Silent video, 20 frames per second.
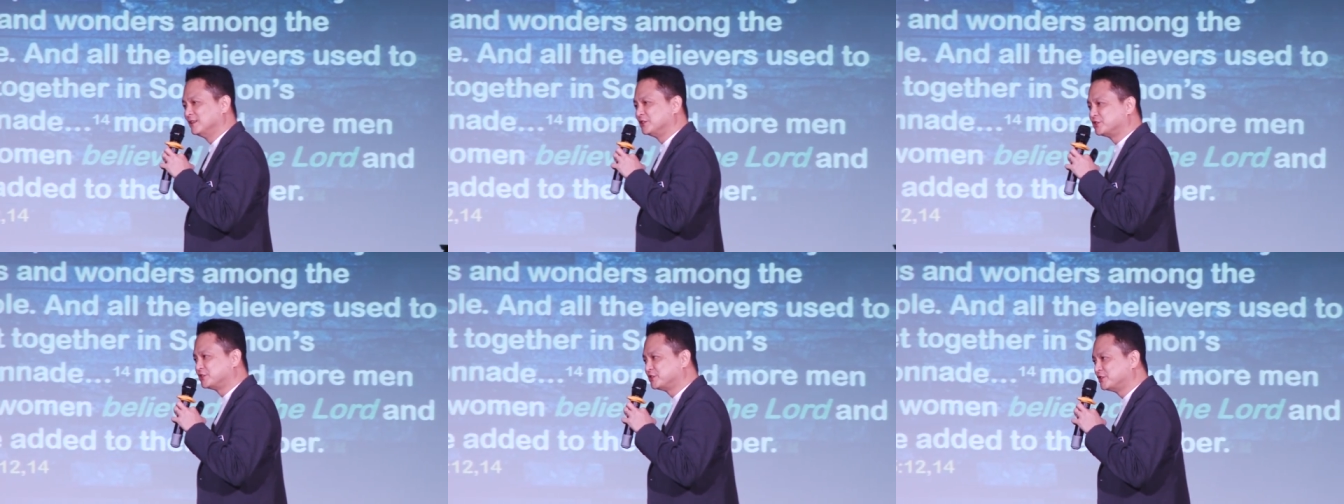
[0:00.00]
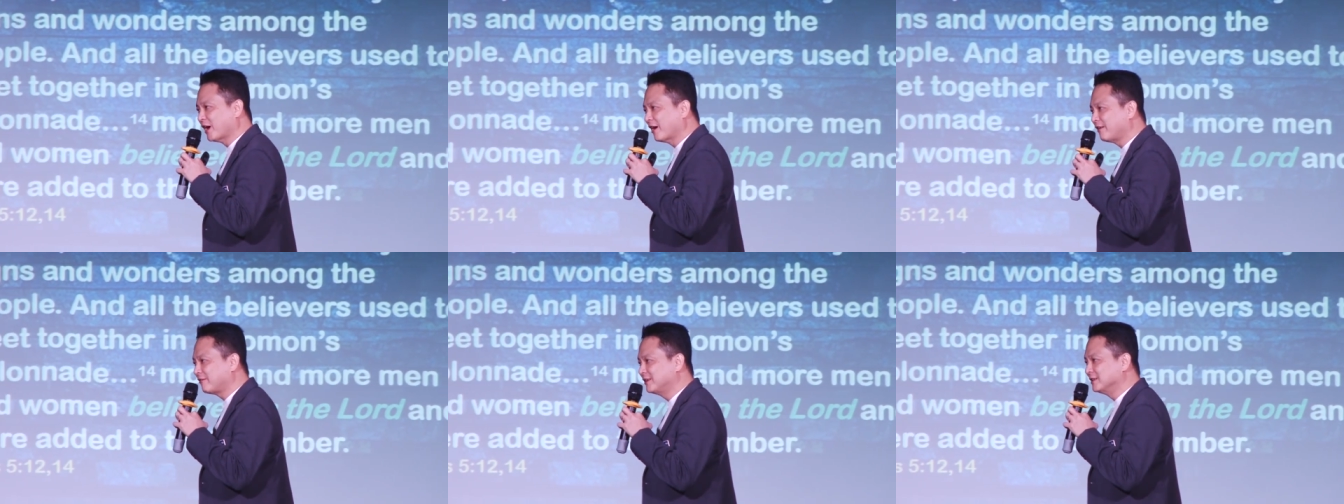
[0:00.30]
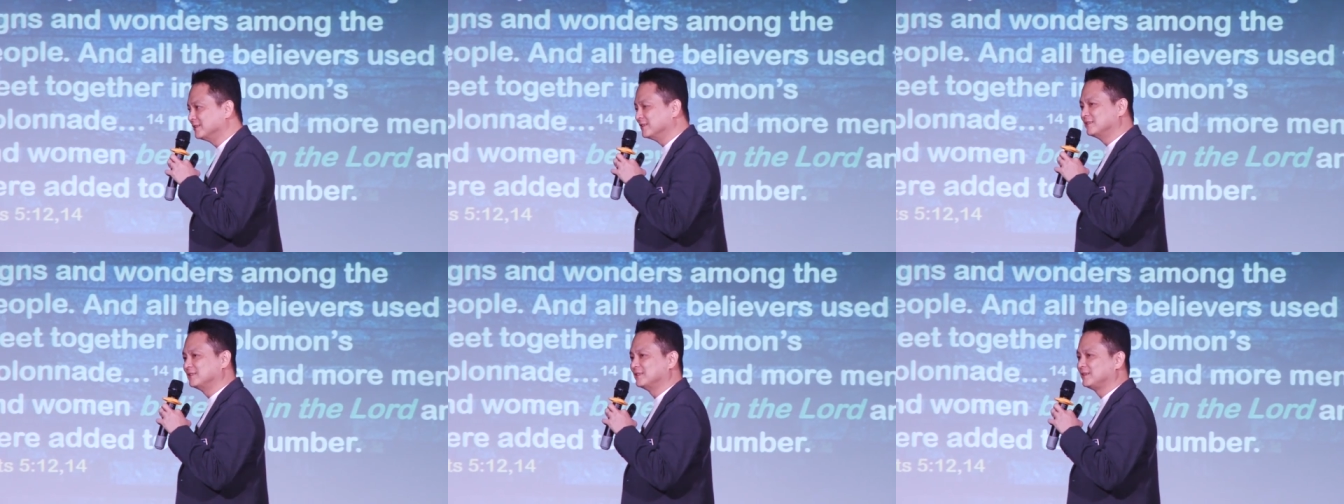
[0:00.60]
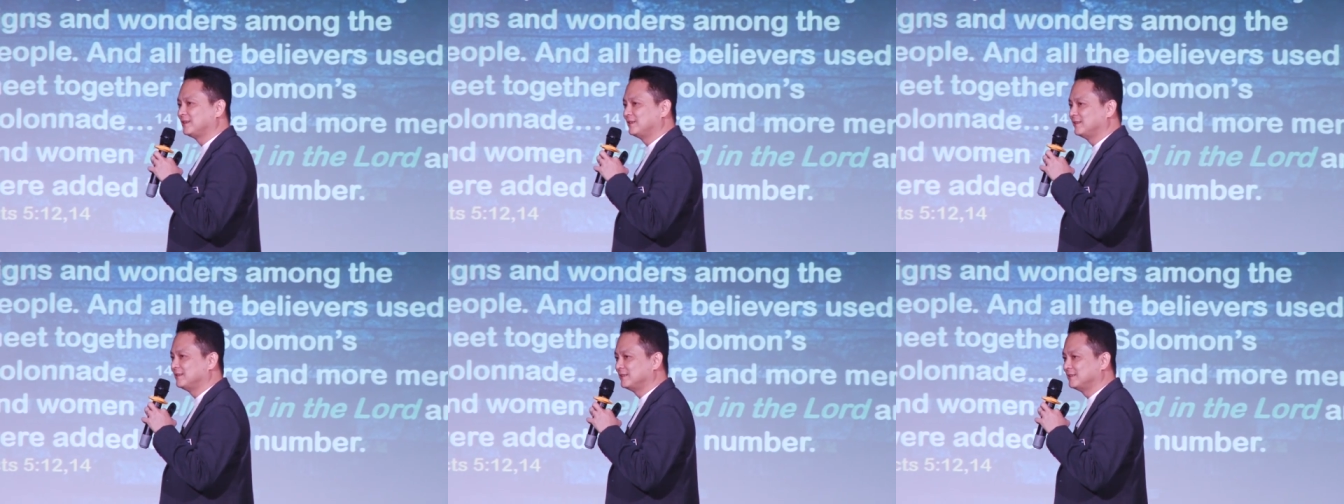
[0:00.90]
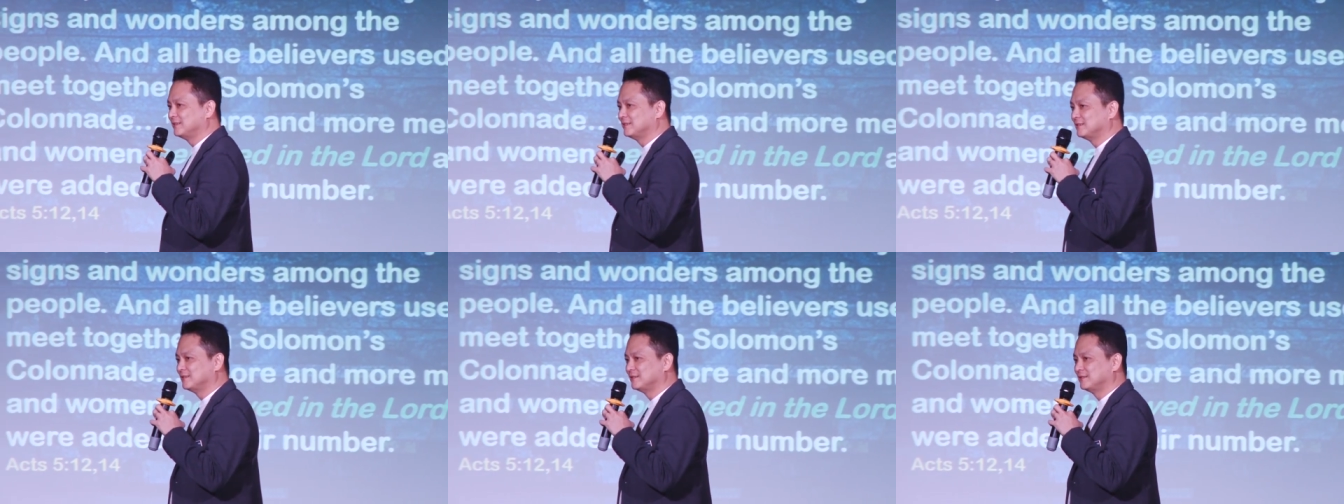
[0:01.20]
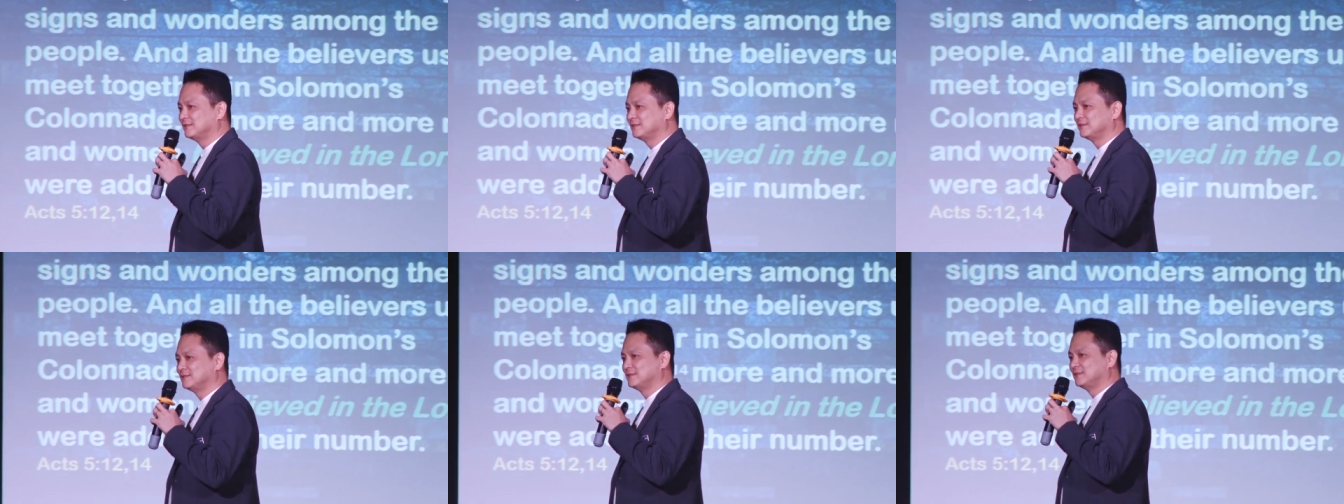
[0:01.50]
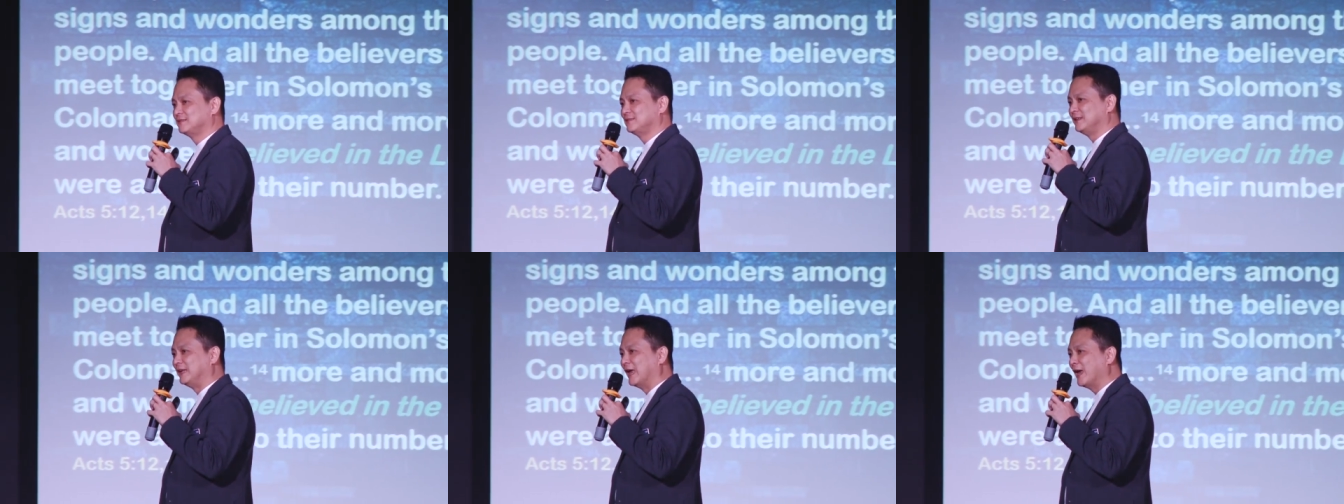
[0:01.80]
Sharon,
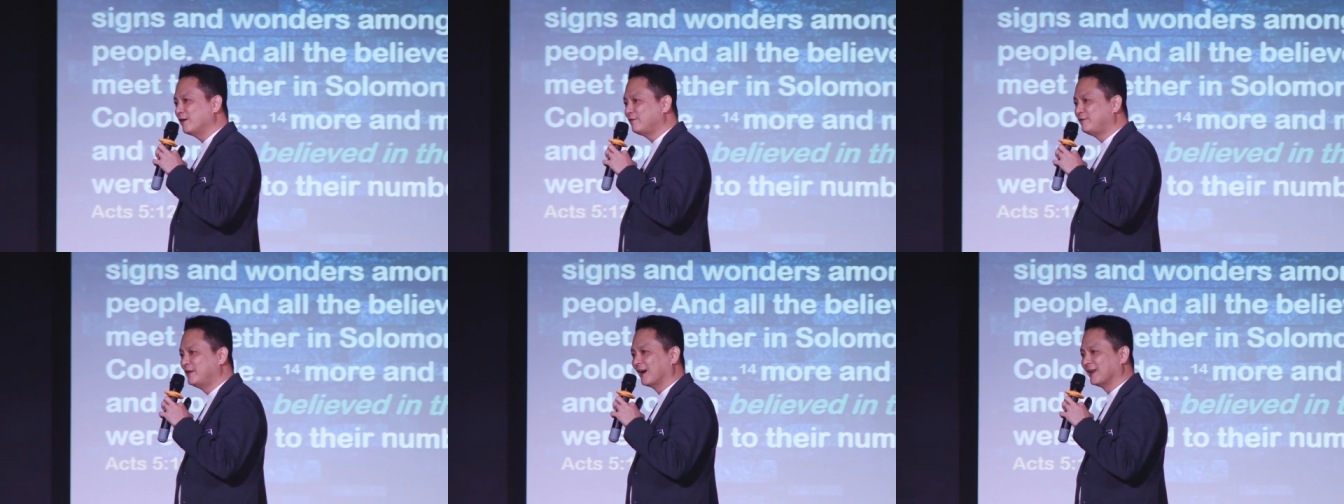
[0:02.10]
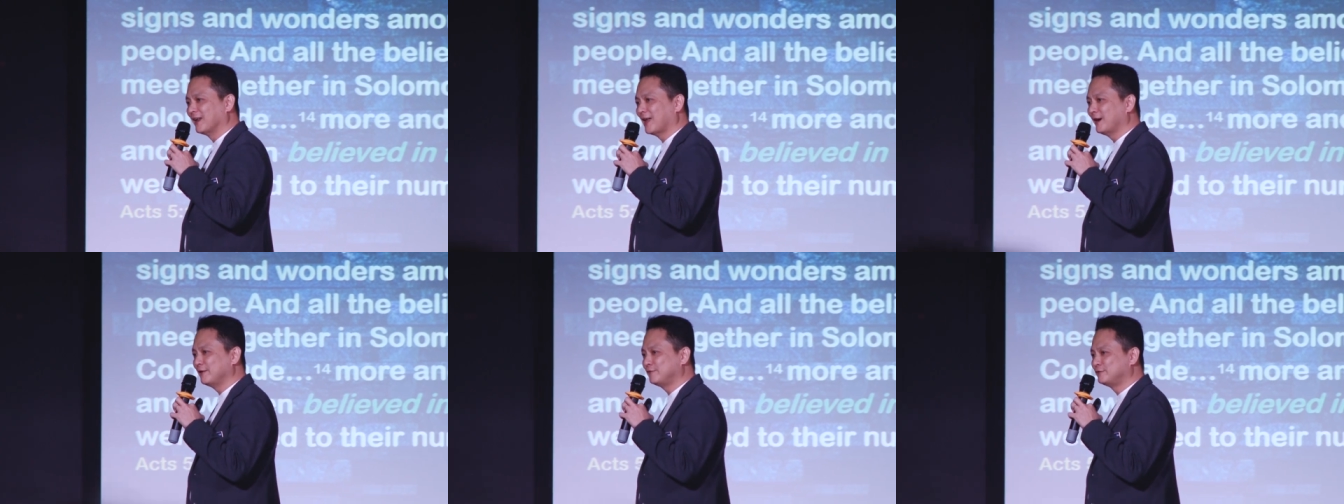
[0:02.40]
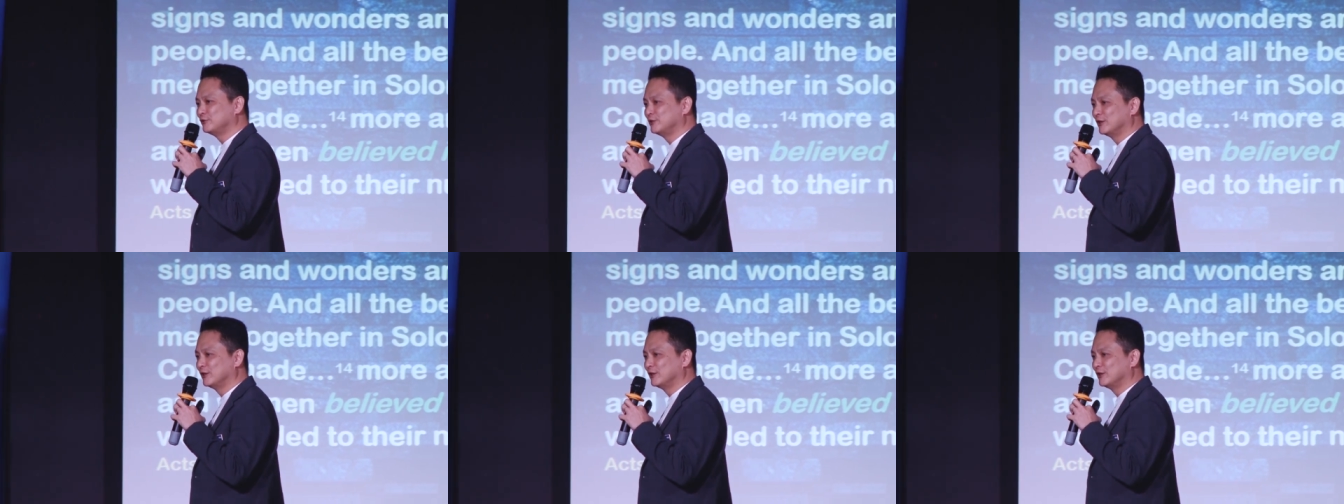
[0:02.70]
gave their life